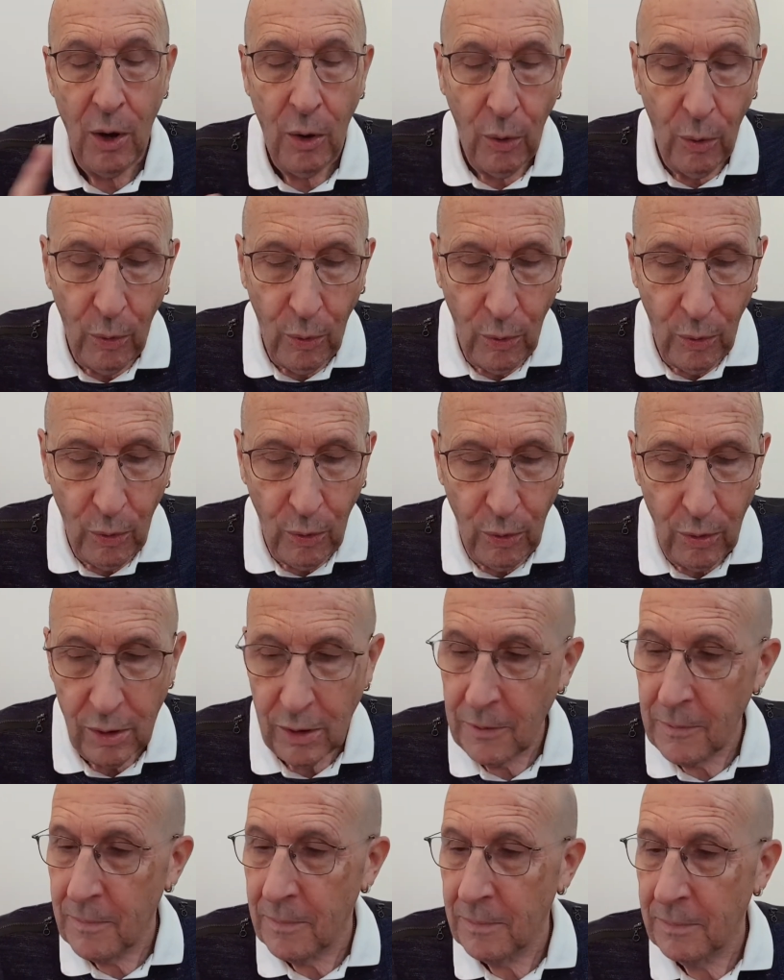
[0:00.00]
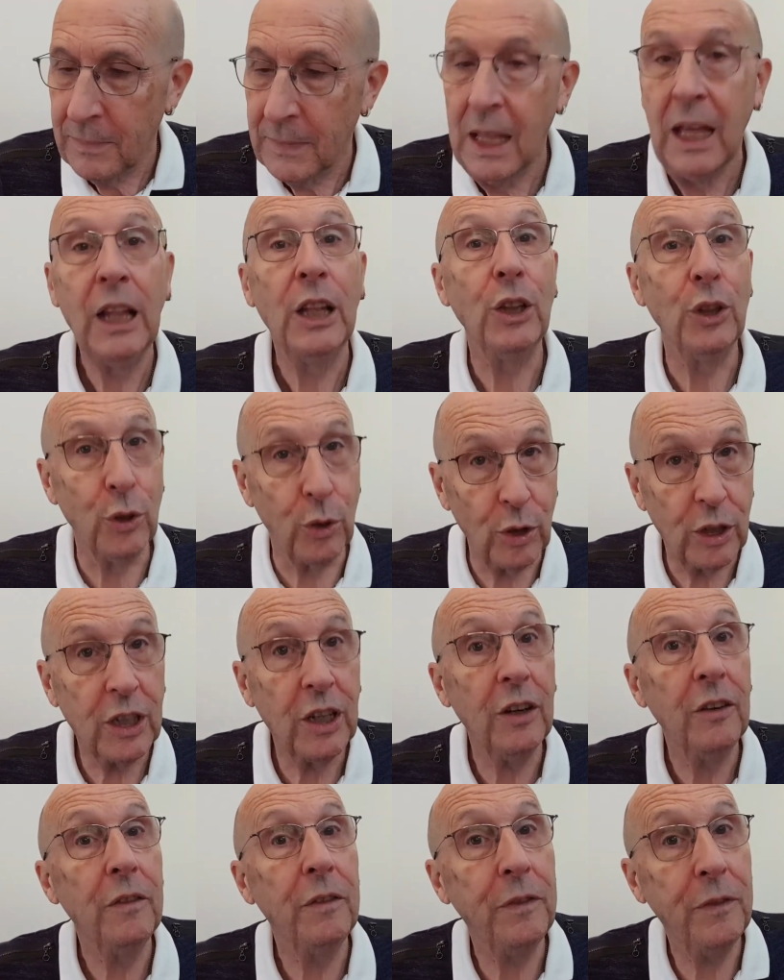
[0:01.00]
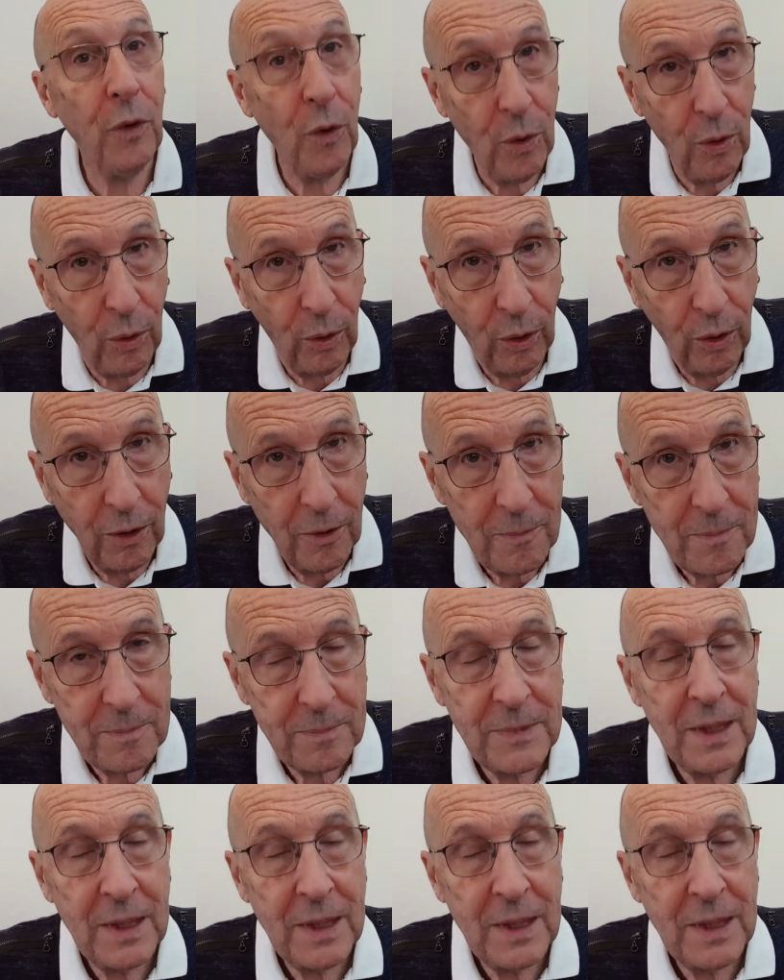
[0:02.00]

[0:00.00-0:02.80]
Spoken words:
Or look for.